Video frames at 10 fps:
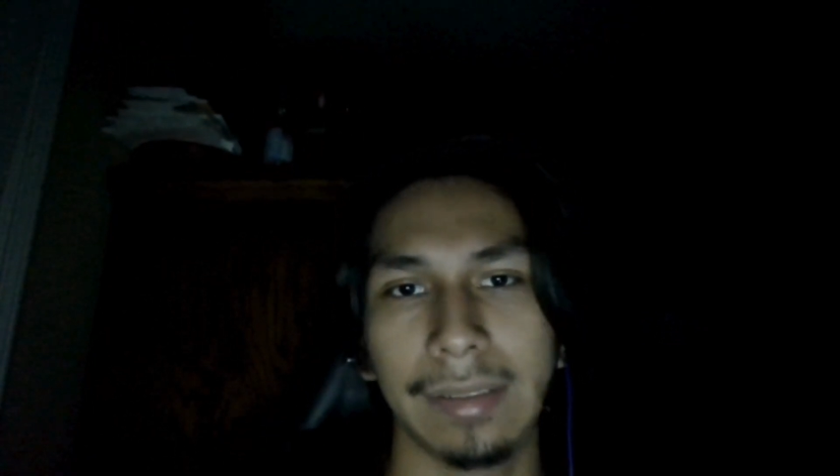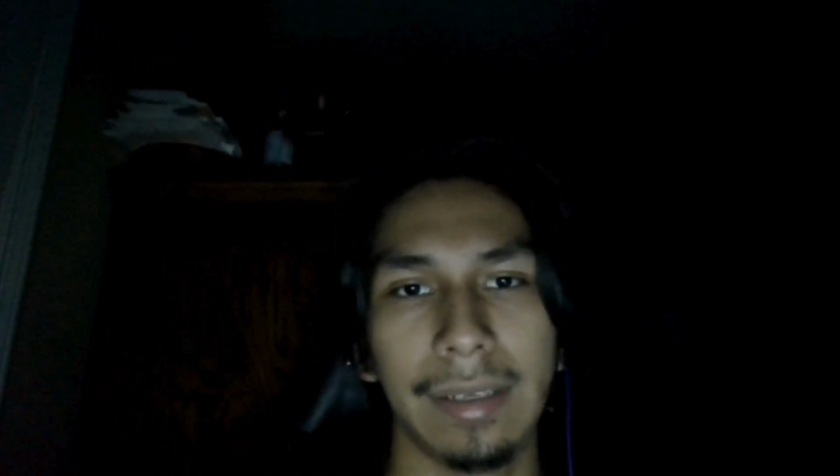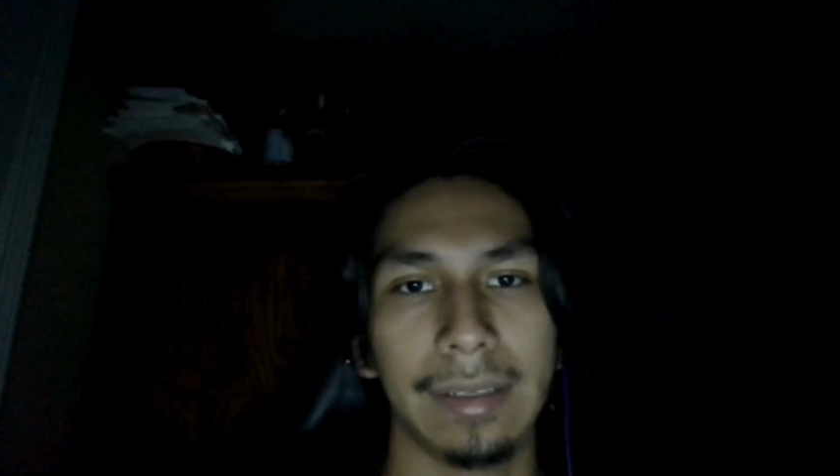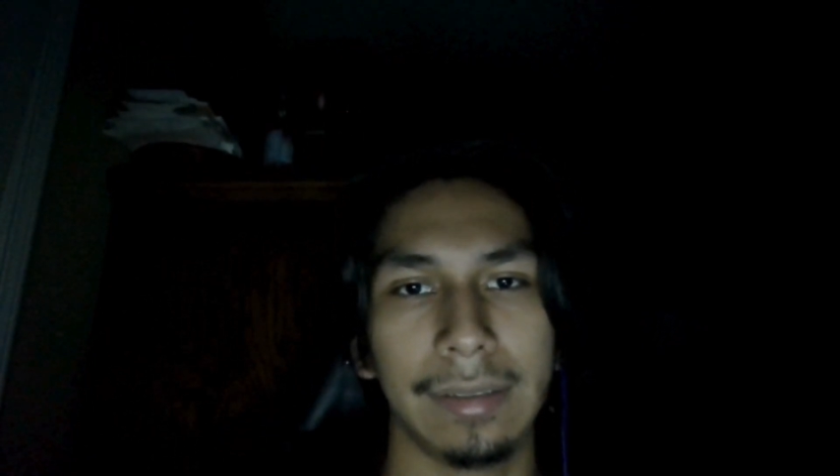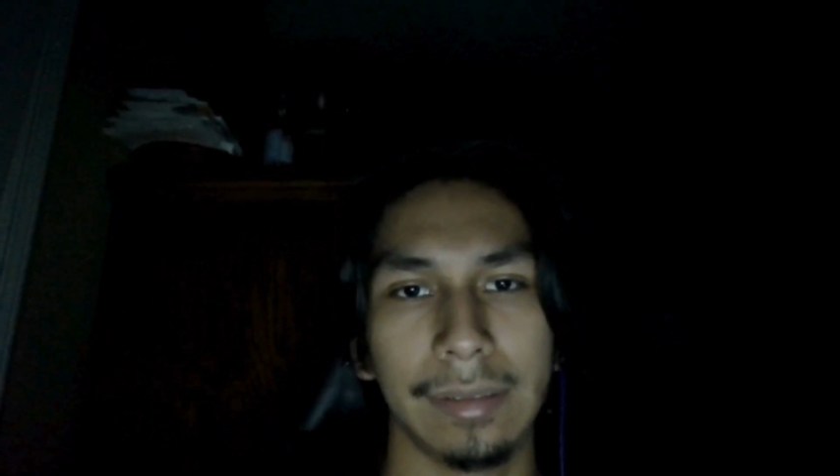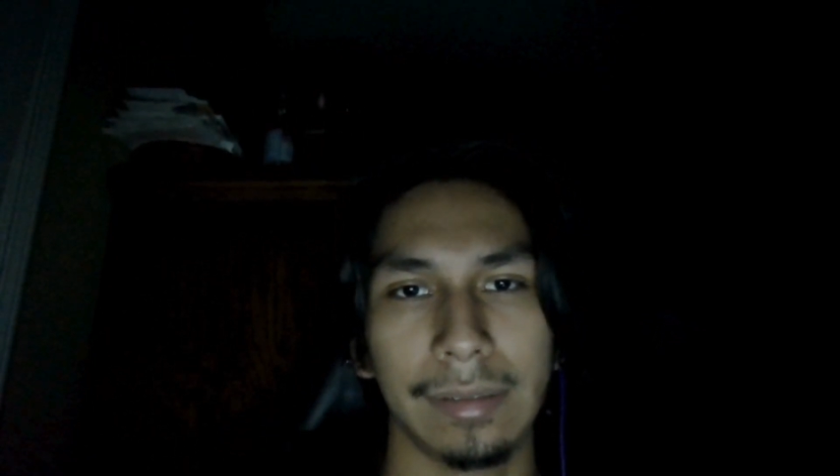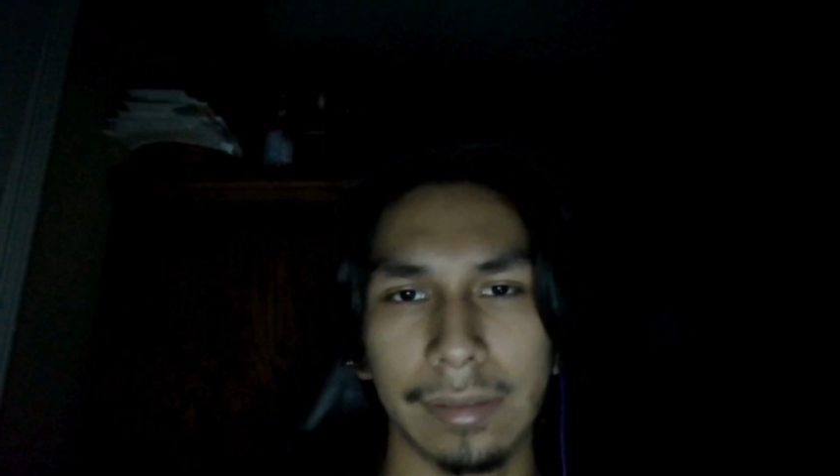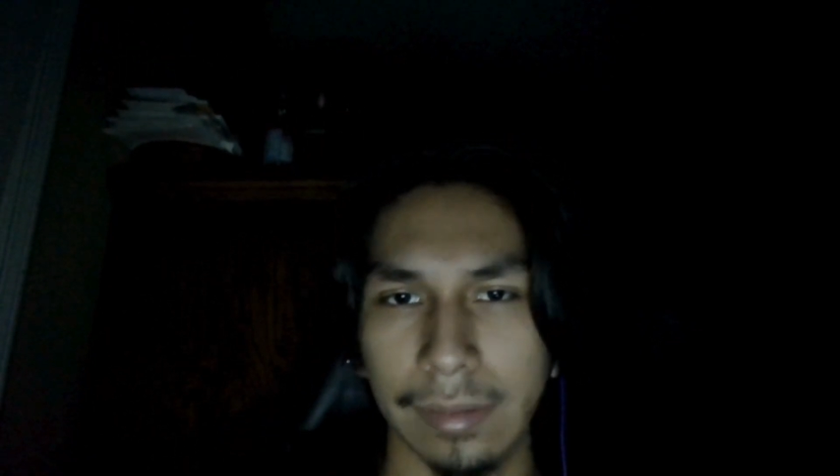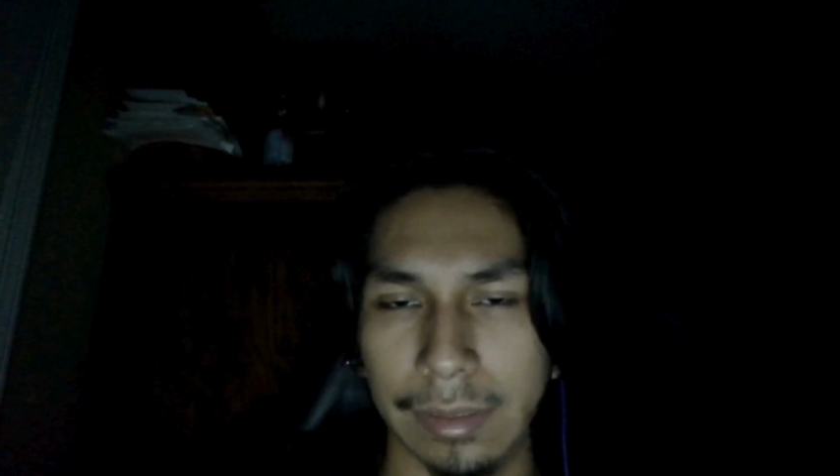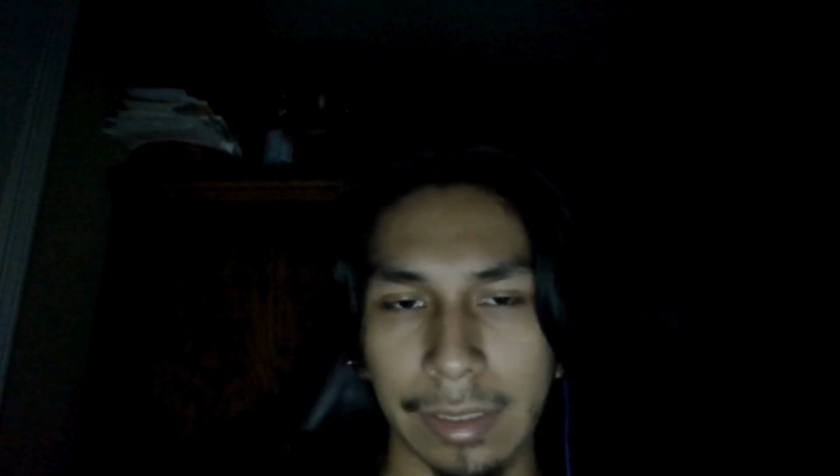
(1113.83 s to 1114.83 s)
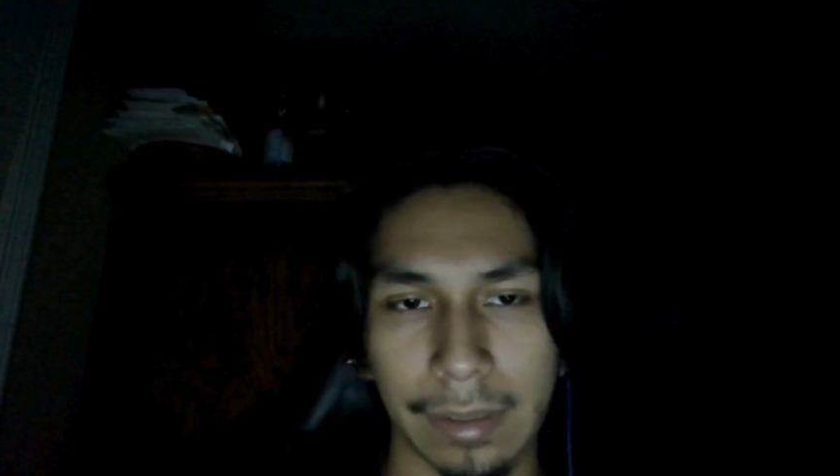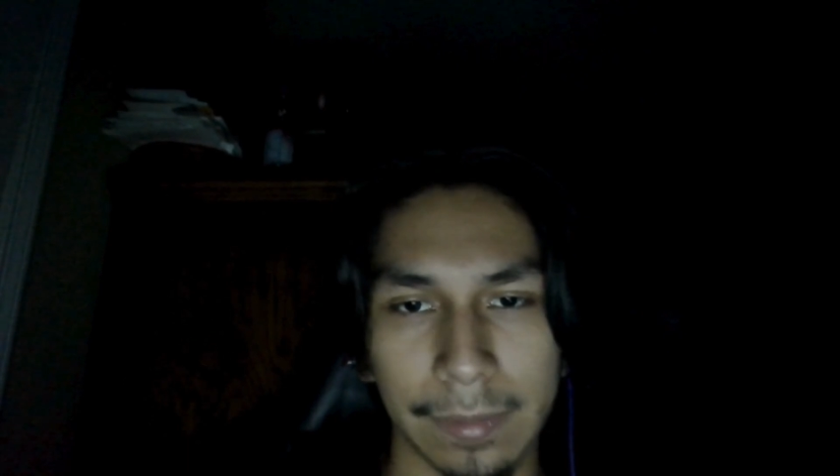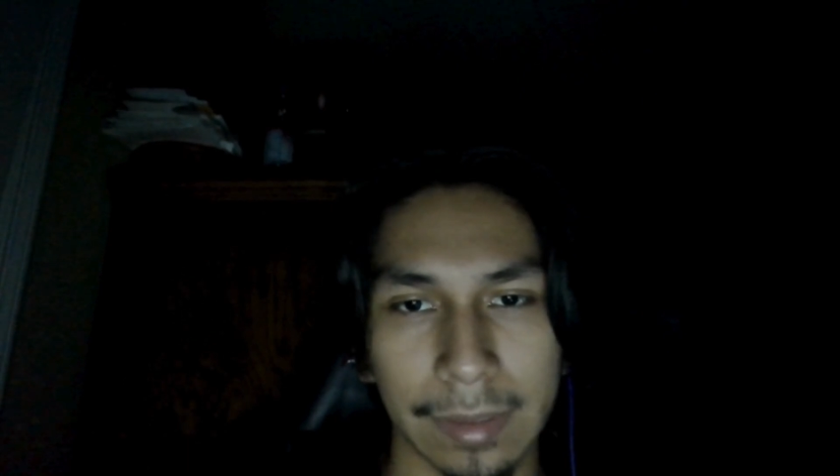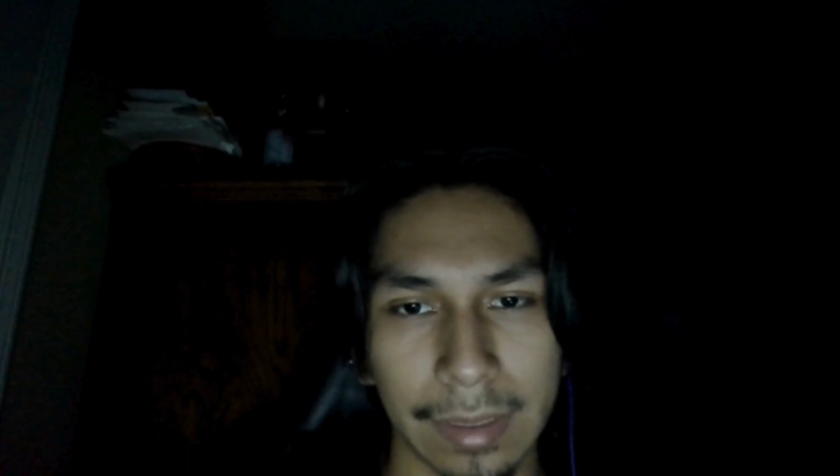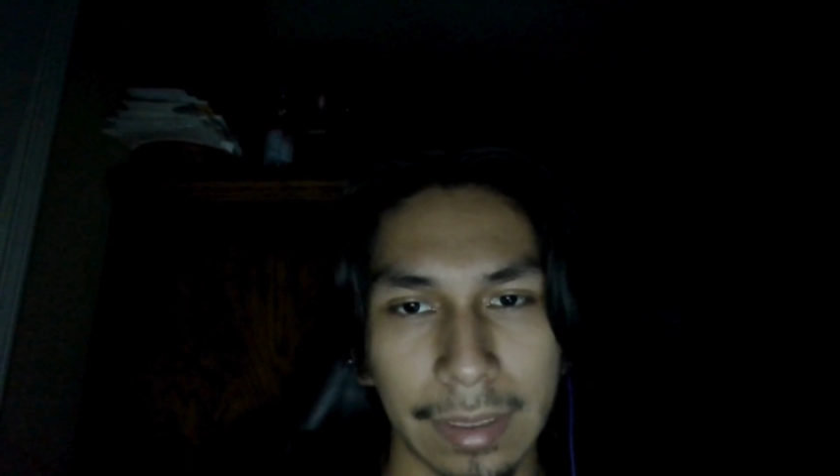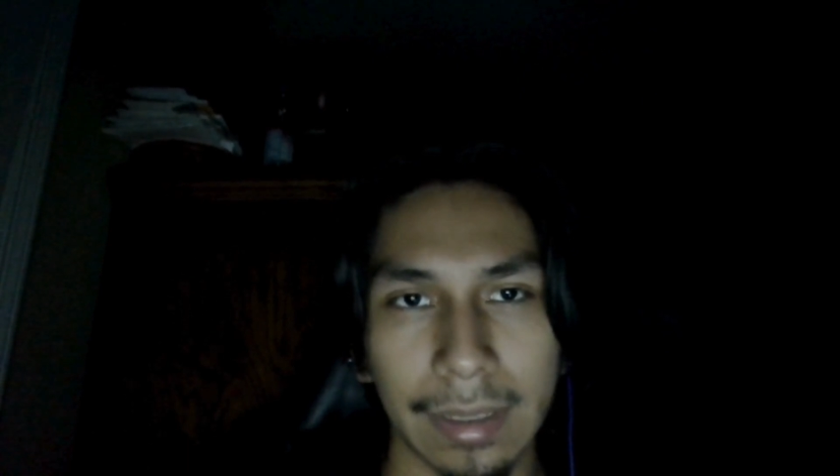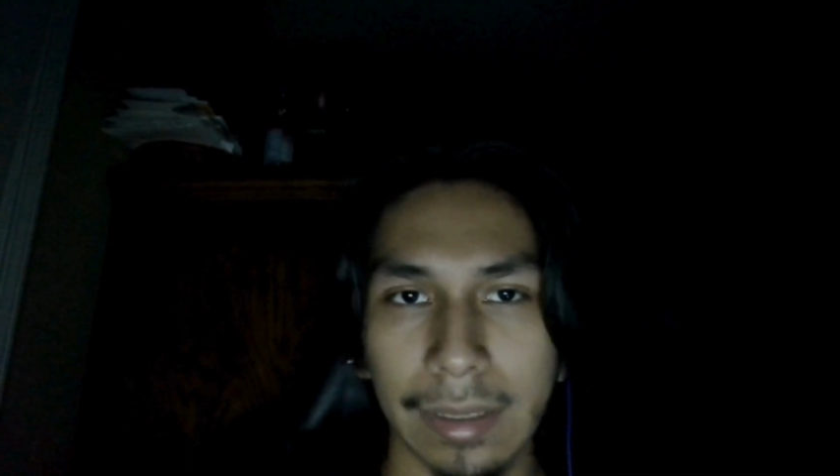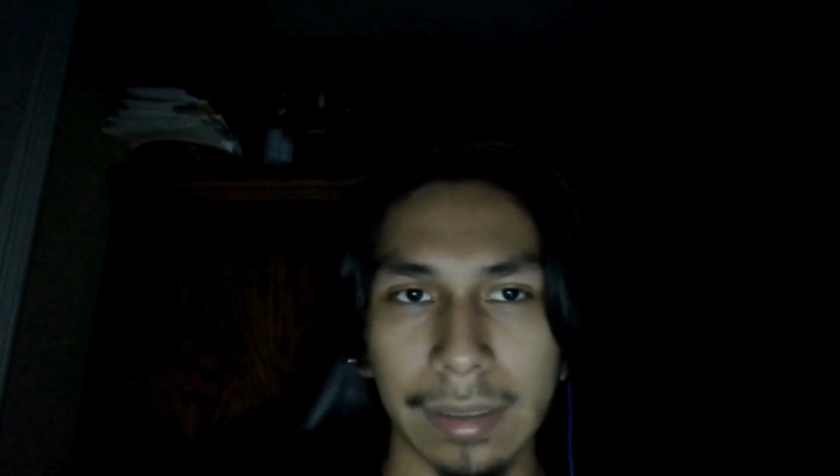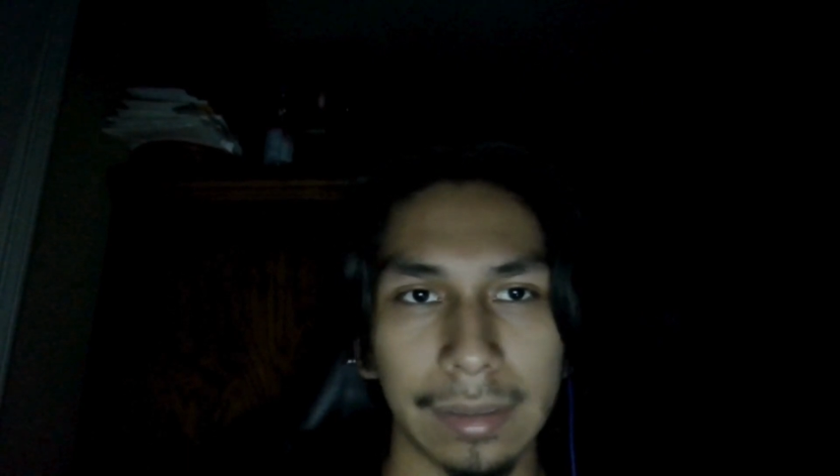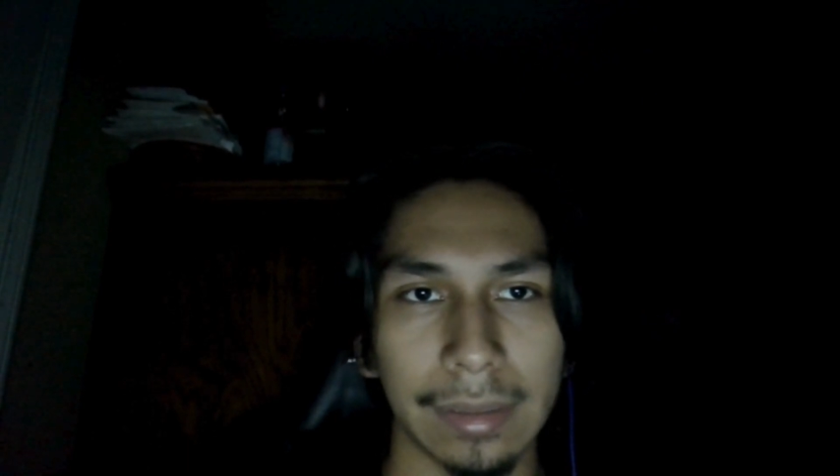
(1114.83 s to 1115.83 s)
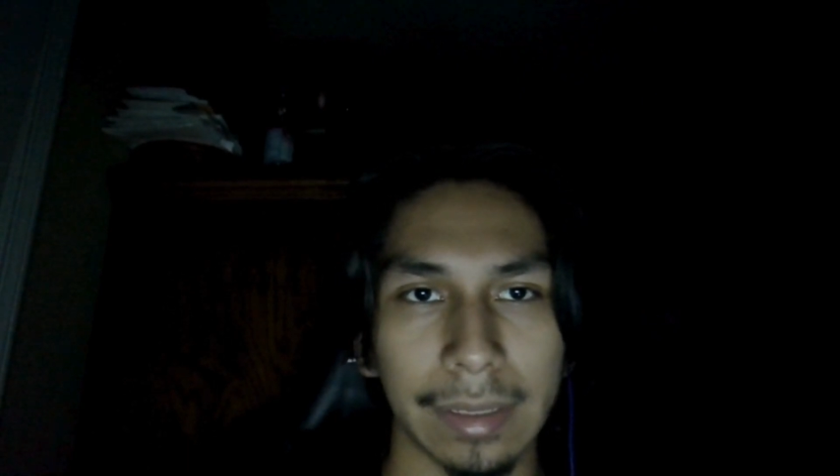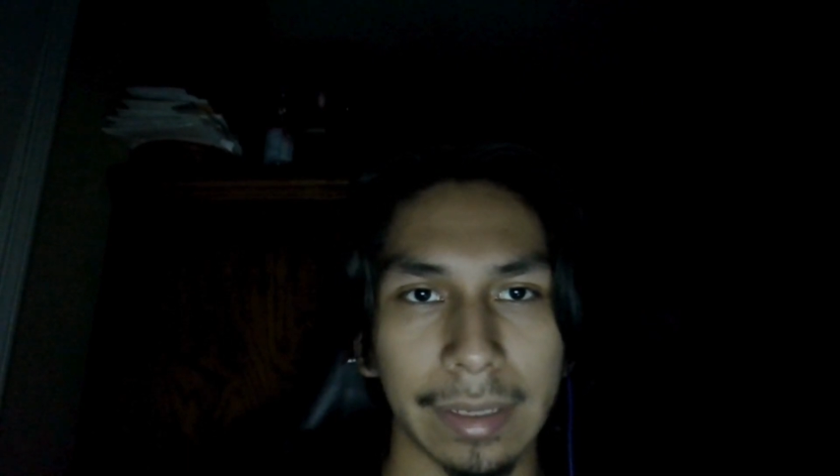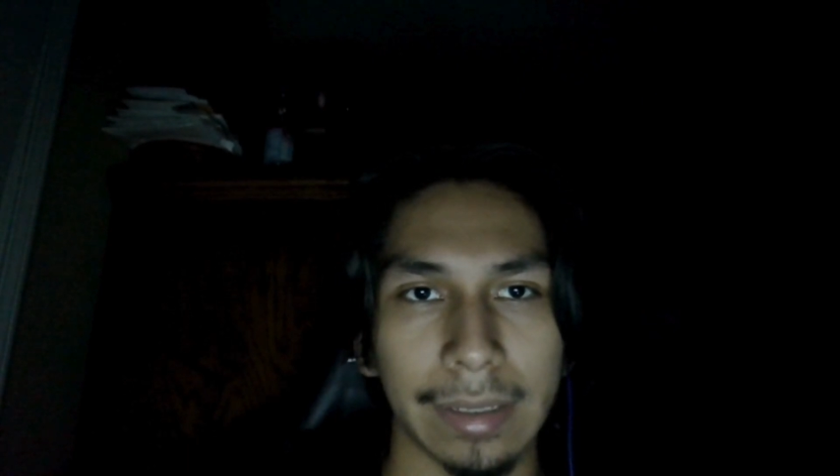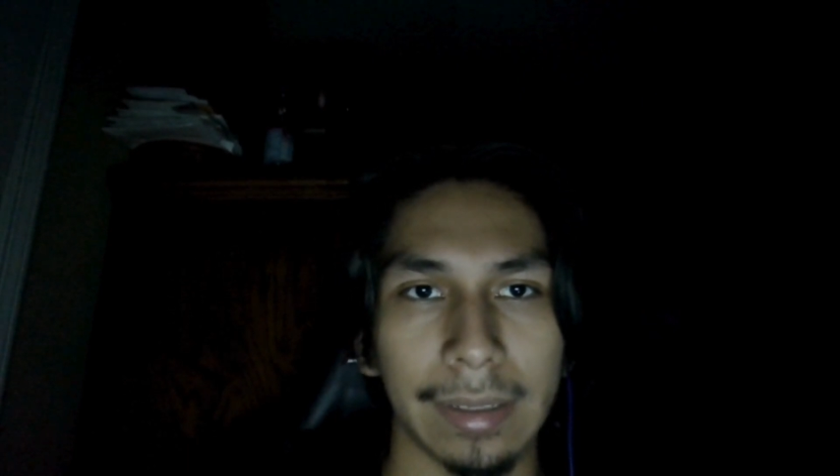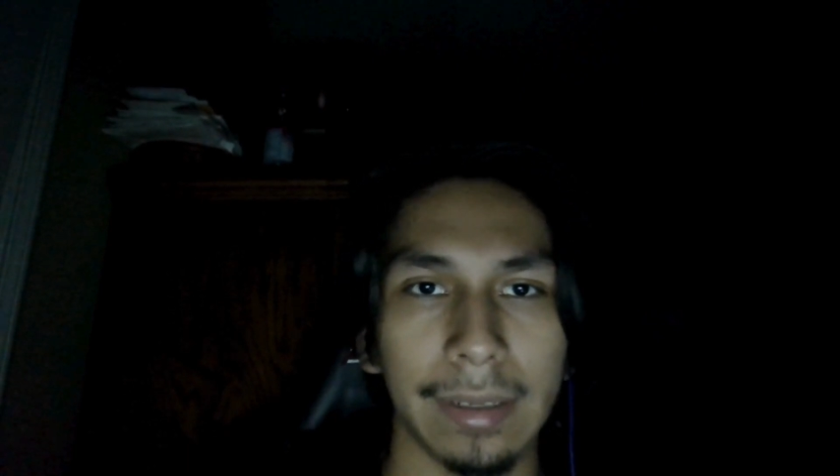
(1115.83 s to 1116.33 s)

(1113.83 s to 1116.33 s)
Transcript: and James that